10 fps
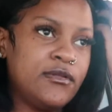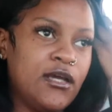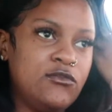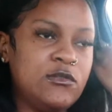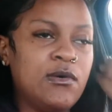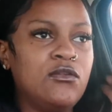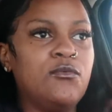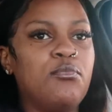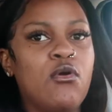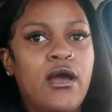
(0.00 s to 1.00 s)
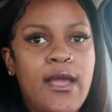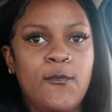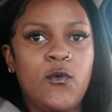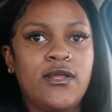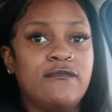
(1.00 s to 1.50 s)
I use my little prime
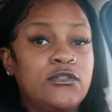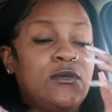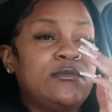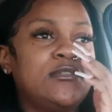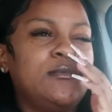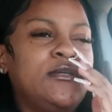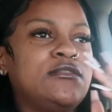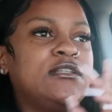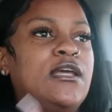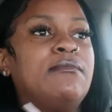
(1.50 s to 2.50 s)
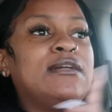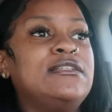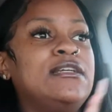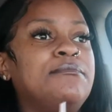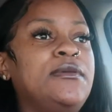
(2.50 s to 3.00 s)
or whatever so it's supposed to be here today by
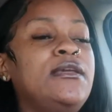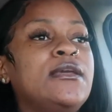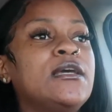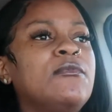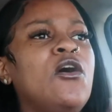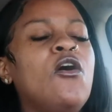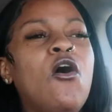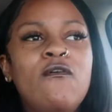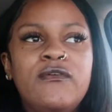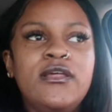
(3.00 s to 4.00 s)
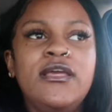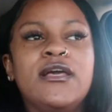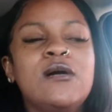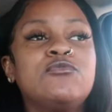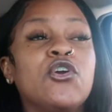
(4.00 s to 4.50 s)
10 p.m. hopefully it
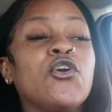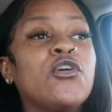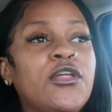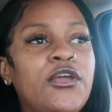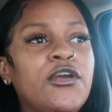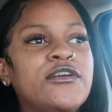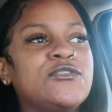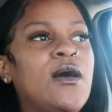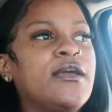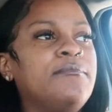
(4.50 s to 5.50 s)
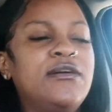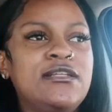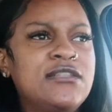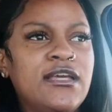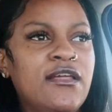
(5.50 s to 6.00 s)
comes earlier so I can put
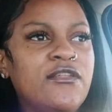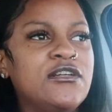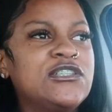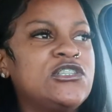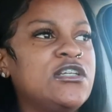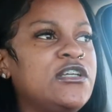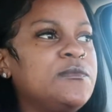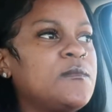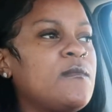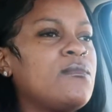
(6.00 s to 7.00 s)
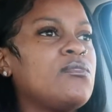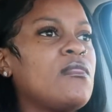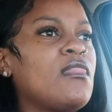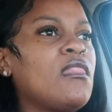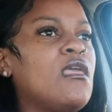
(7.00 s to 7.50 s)
it together and shit
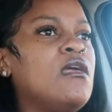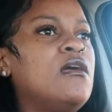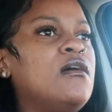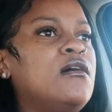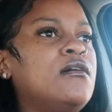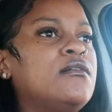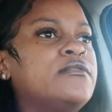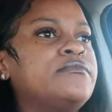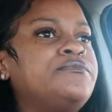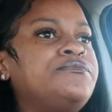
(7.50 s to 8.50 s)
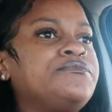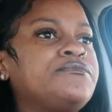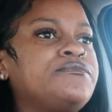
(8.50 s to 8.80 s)
um